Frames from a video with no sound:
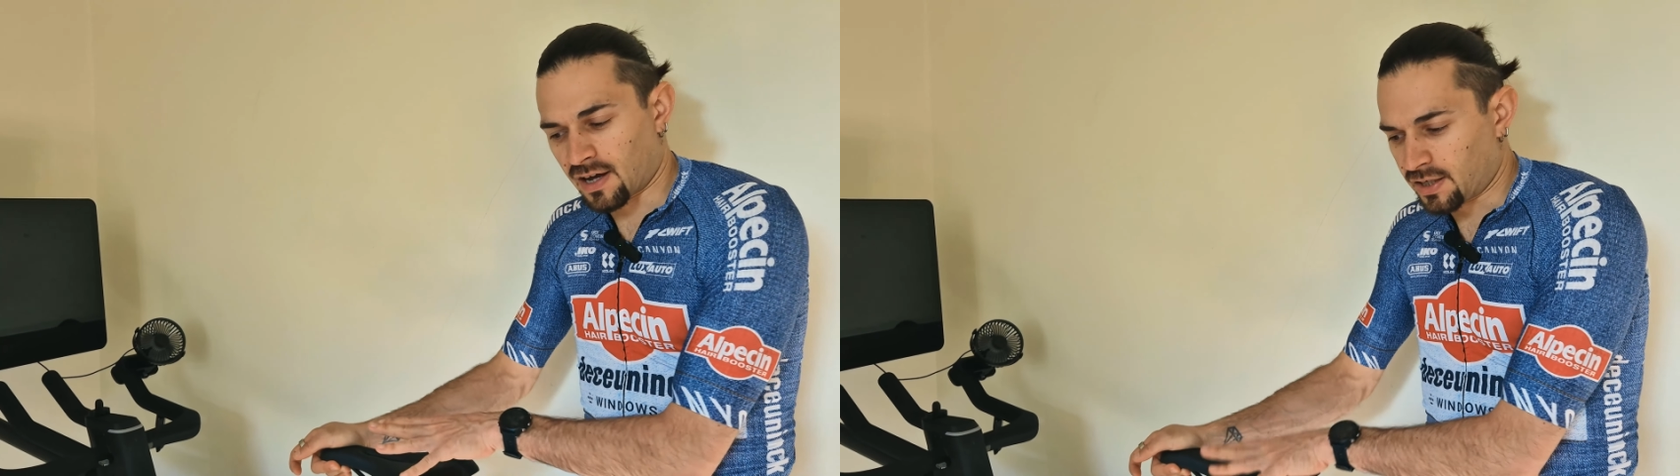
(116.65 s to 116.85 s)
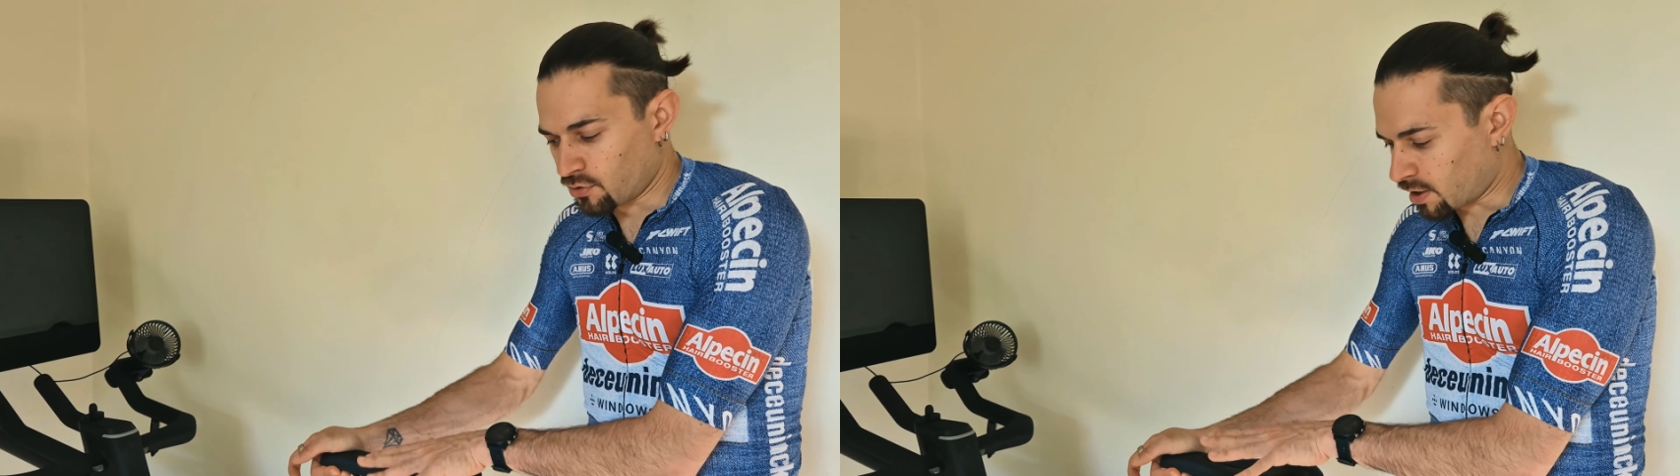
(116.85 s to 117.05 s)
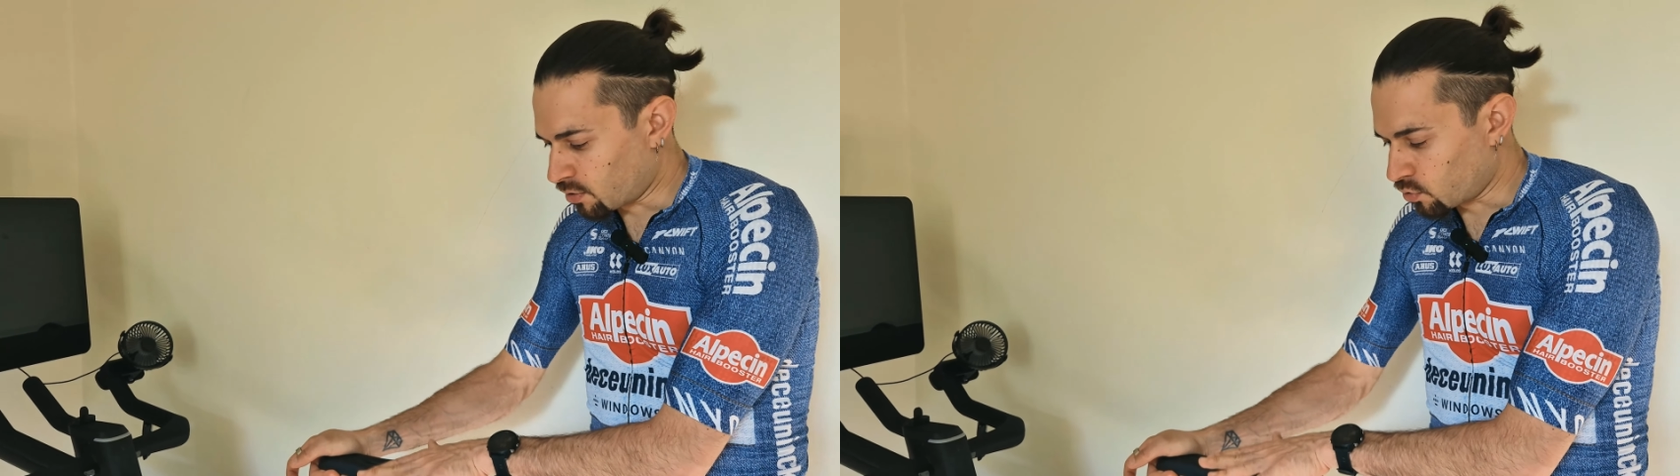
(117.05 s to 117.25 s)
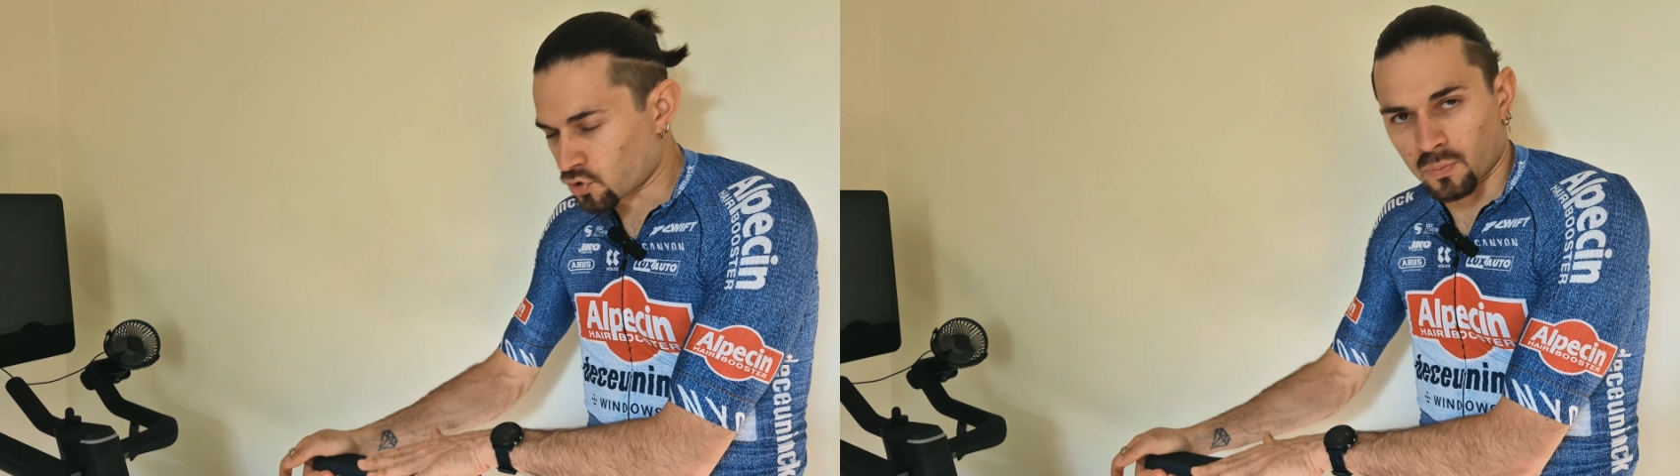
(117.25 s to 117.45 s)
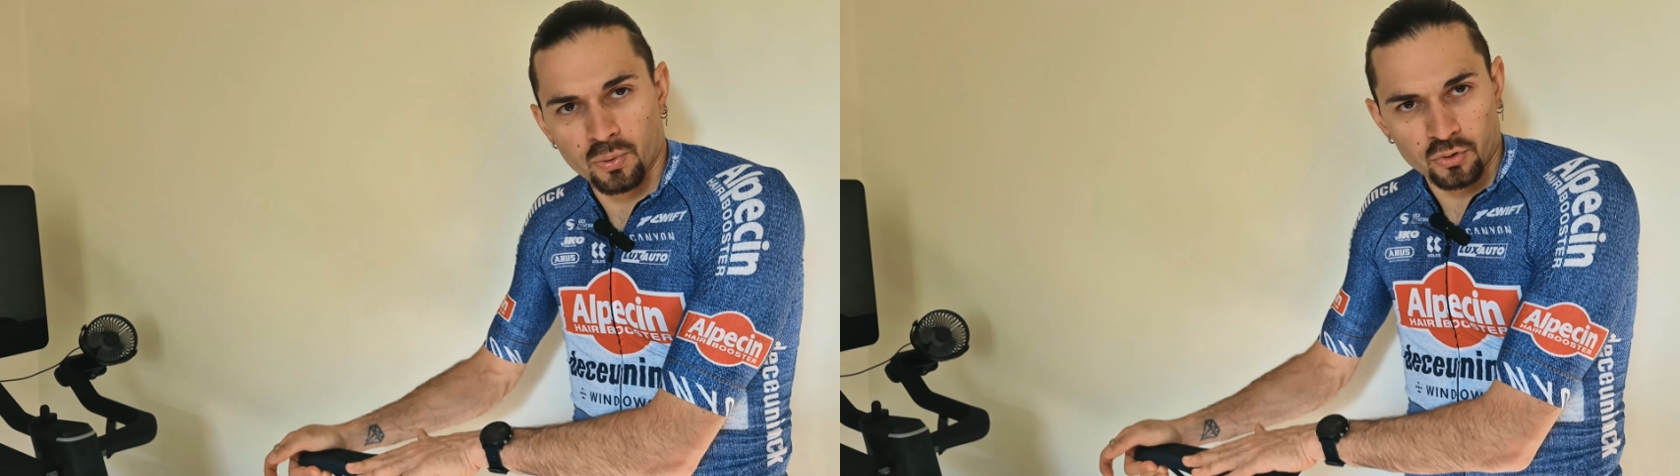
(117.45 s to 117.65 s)
You can
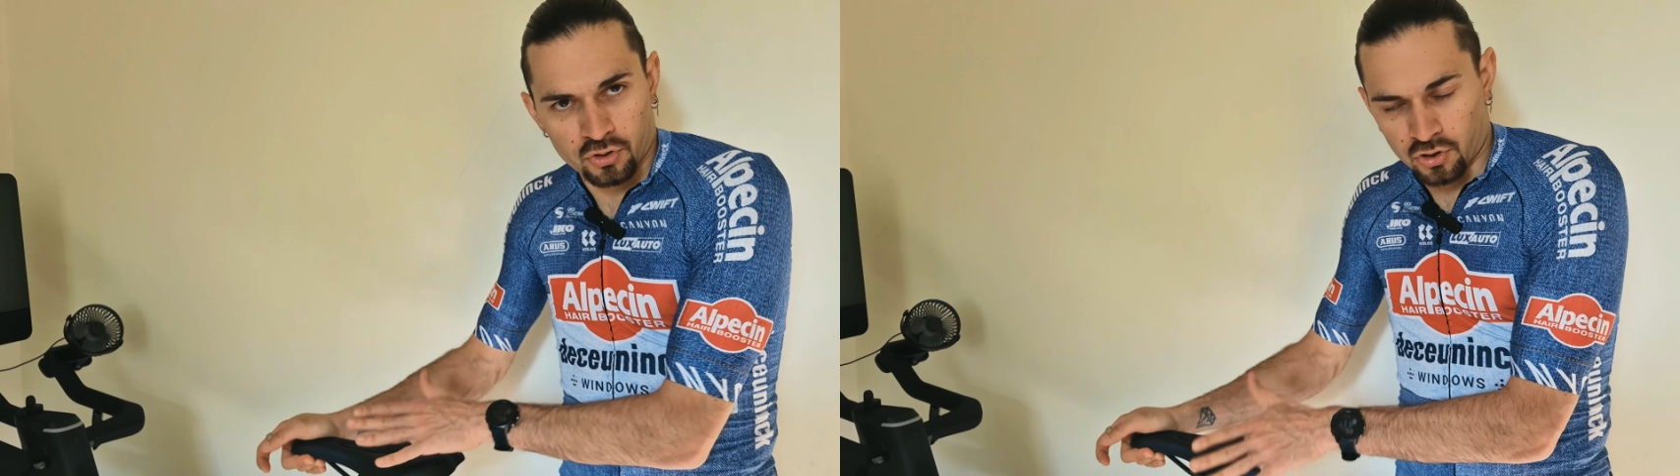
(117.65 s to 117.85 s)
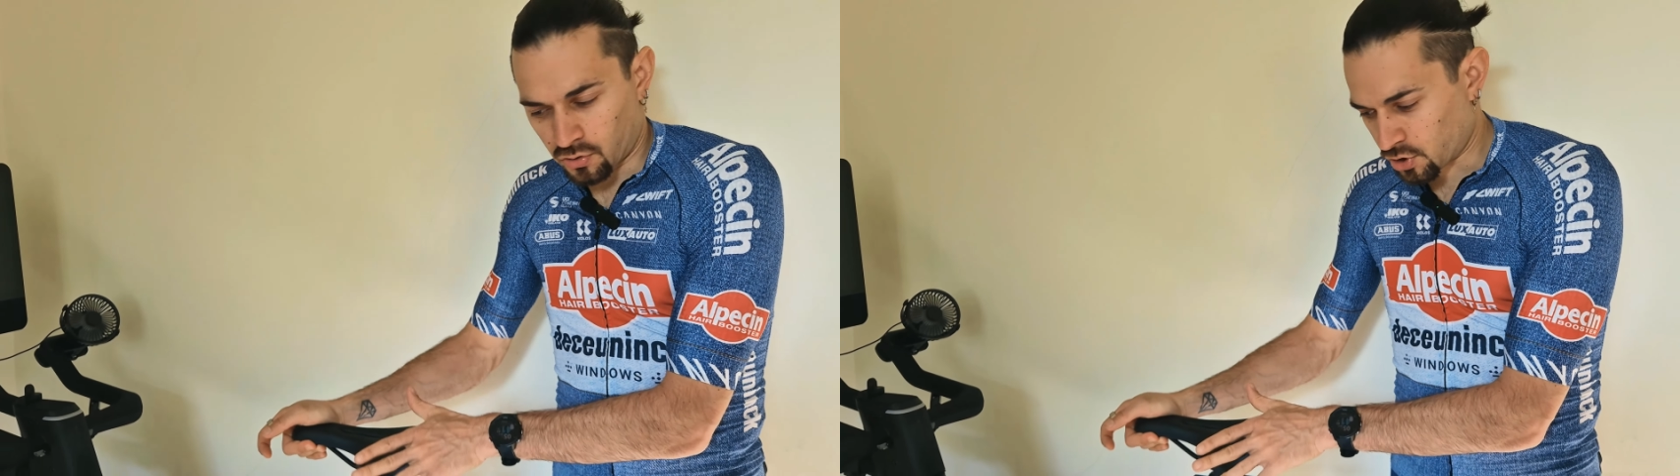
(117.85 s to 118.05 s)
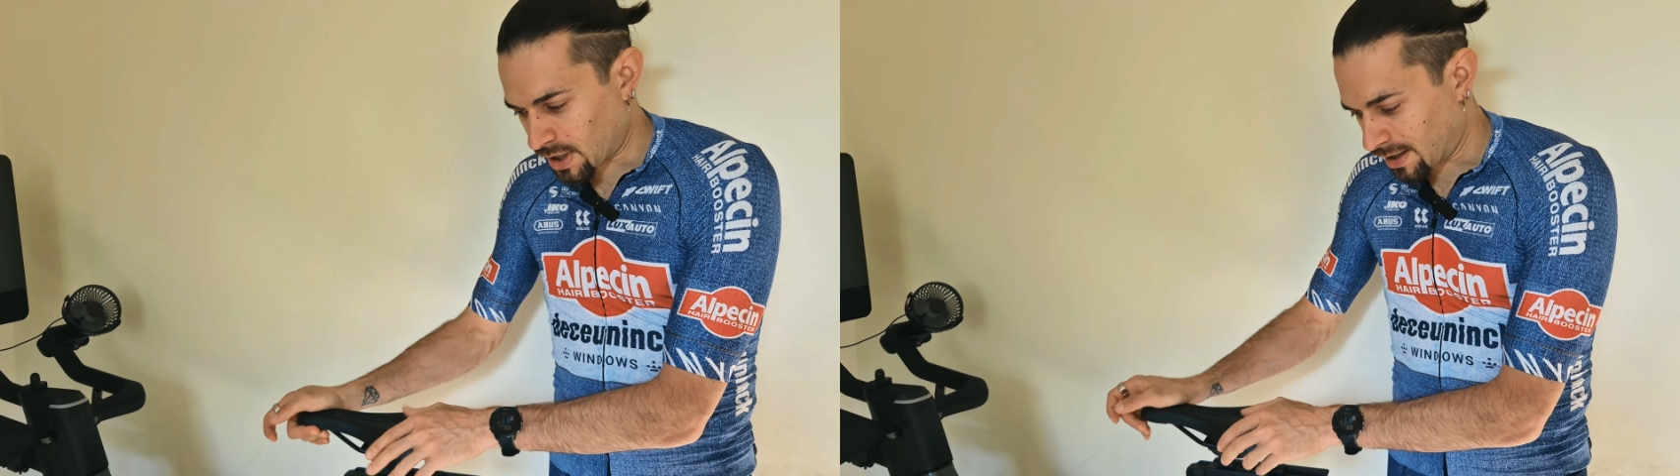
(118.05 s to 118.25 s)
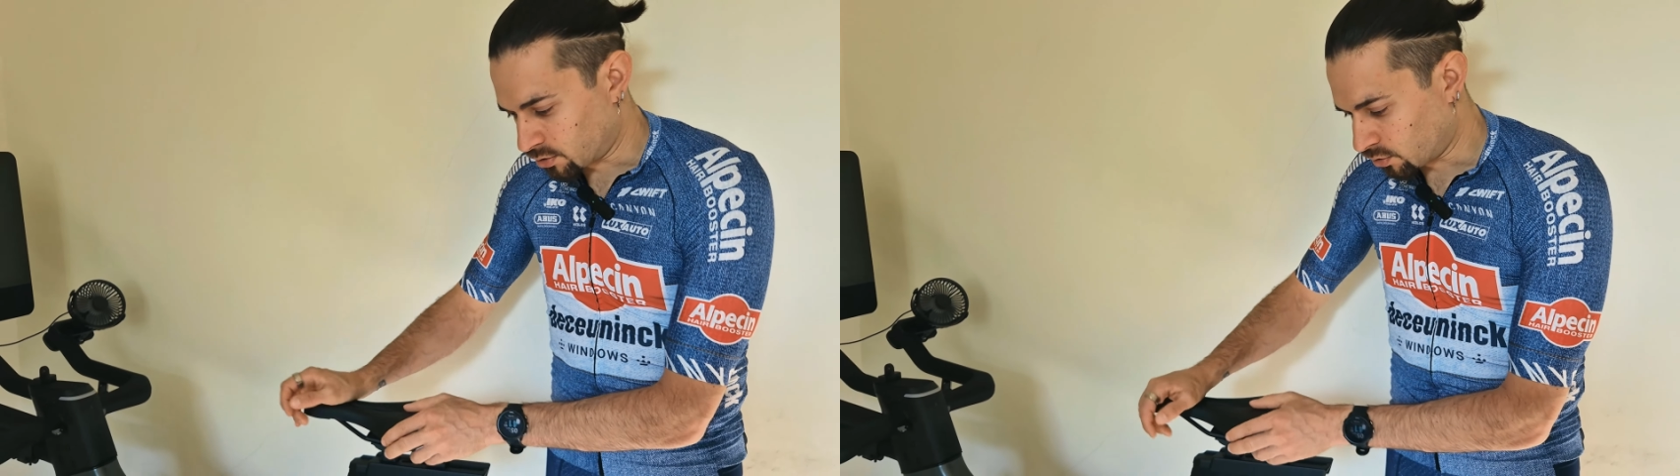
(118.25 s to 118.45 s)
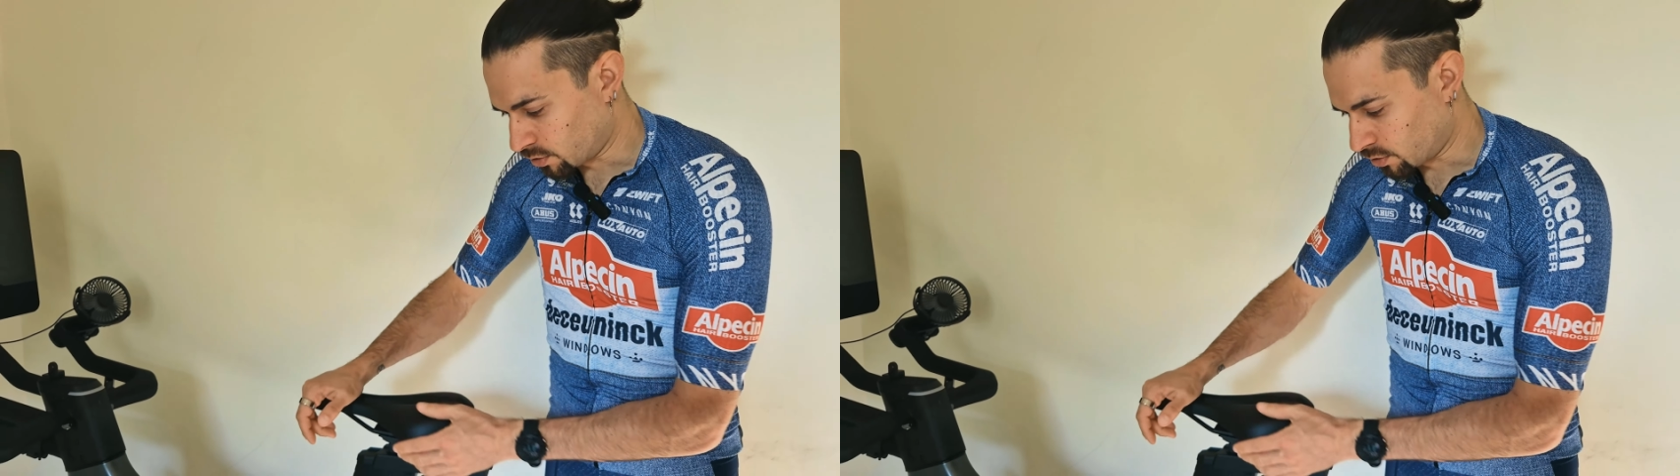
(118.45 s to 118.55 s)
also put your saddle